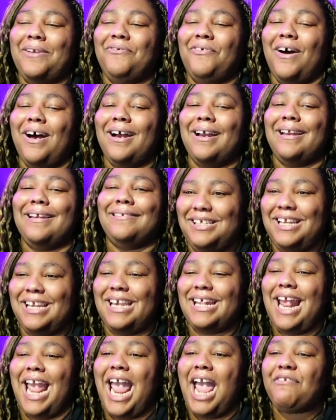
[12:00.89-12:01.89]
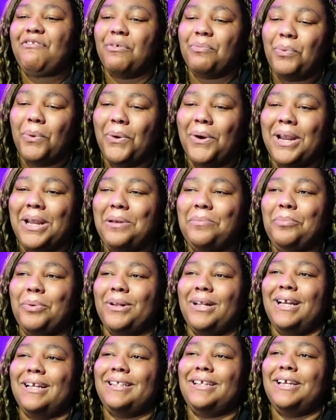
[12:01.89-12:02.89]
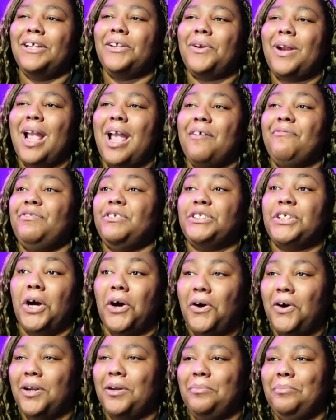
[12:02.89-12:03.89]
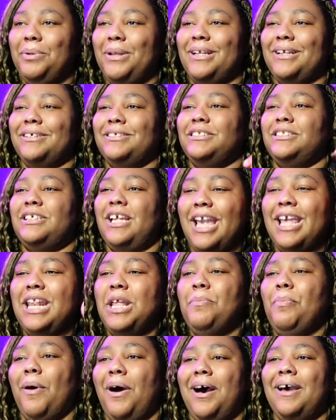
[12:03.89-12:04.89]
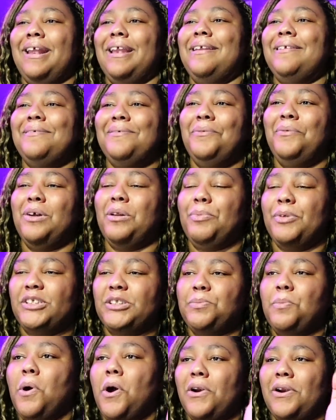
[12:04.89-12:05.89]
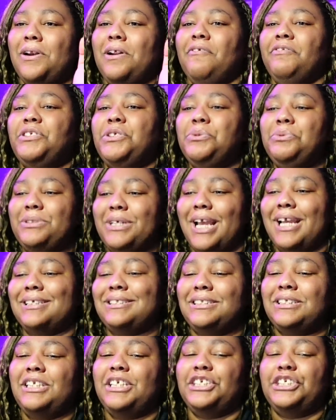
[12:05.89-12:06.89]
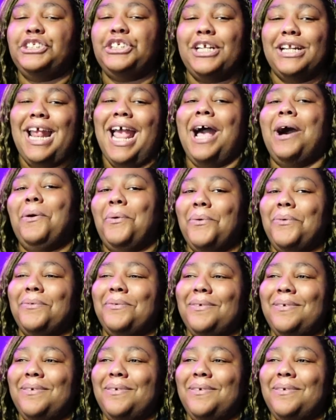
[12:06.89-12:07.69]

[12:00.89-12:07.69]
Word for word: fine. You get half a point, but like the other half is gone because anybody would have been smart enough to test the shit out